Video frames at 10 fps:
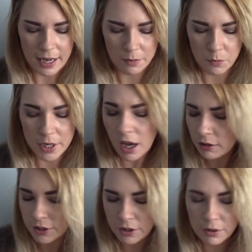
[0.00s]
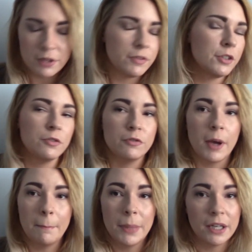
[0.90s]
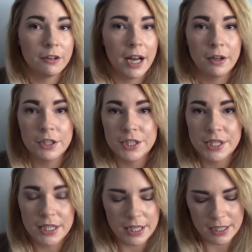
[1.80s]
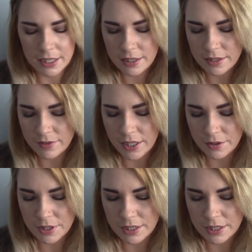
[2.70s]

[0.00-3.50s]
and we all know, if you've been around or seen any of these videos,